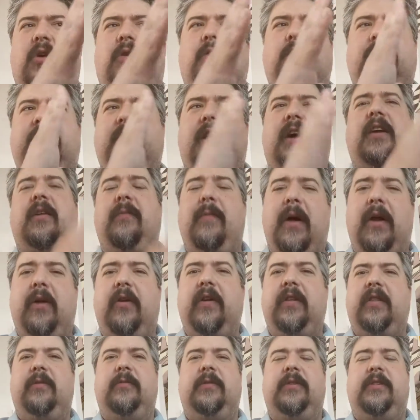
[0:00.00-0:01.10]
called
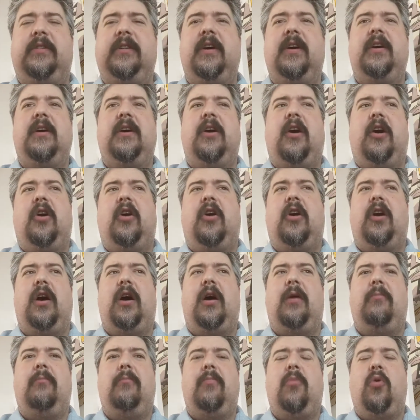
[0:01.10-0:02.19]
documentary that was
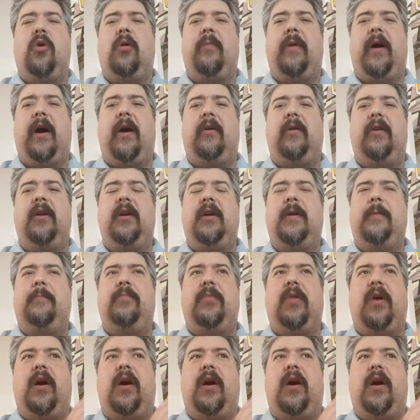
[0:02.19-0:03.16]
more about